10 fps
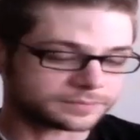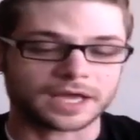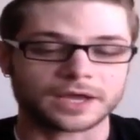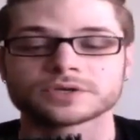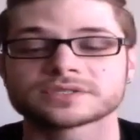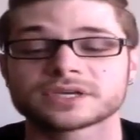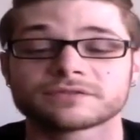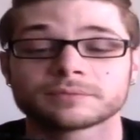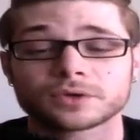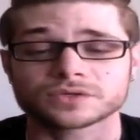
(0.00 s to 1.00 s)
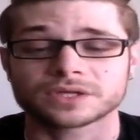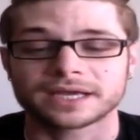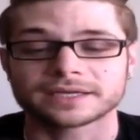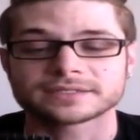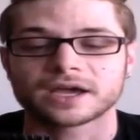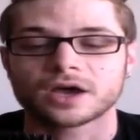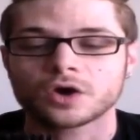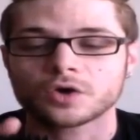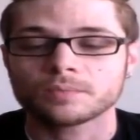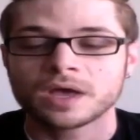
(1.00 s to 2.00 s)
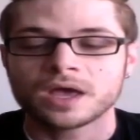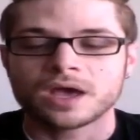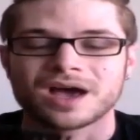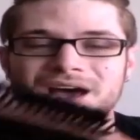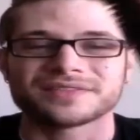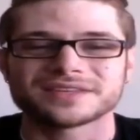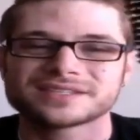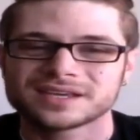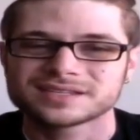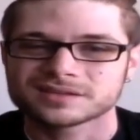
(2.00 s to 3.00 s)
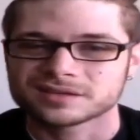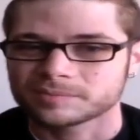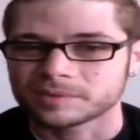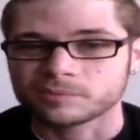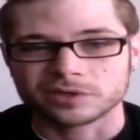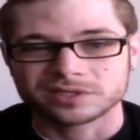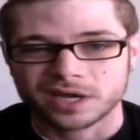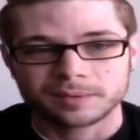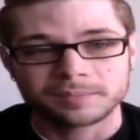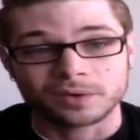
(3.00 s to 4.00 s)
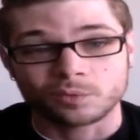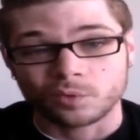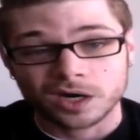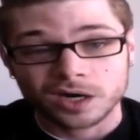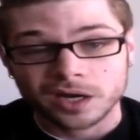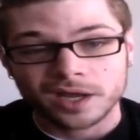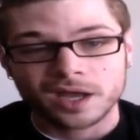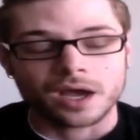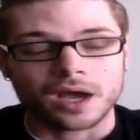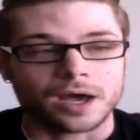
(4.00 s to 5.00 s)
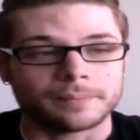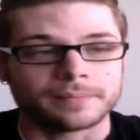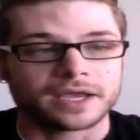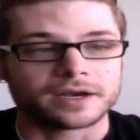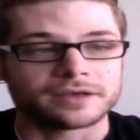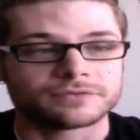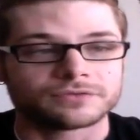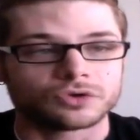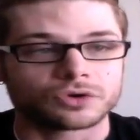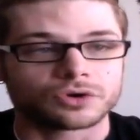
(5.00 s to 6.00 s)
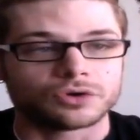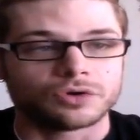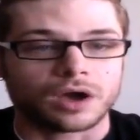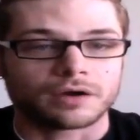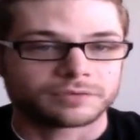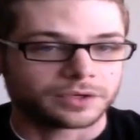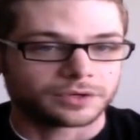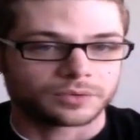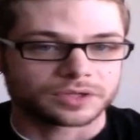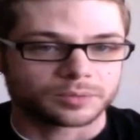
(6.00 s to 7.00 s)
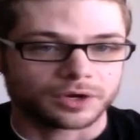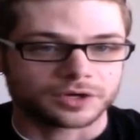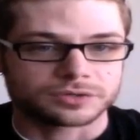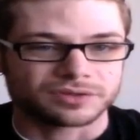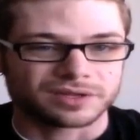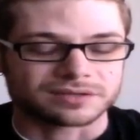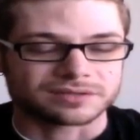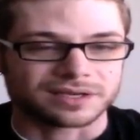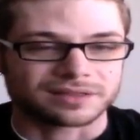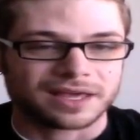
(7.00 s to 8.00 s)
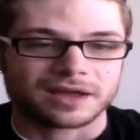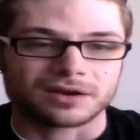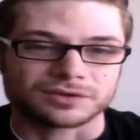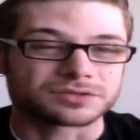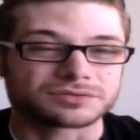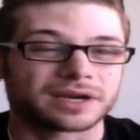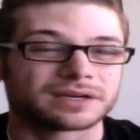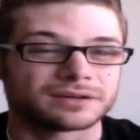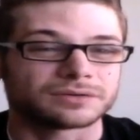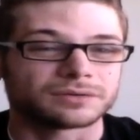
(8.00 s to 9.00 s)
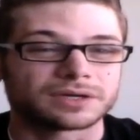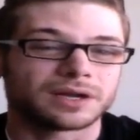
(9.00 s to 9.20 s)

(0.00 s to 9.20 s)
I will say for most clients at home, this takes a little bit more time and work. And if you're not familiar with the brush or things like that, also trying to do it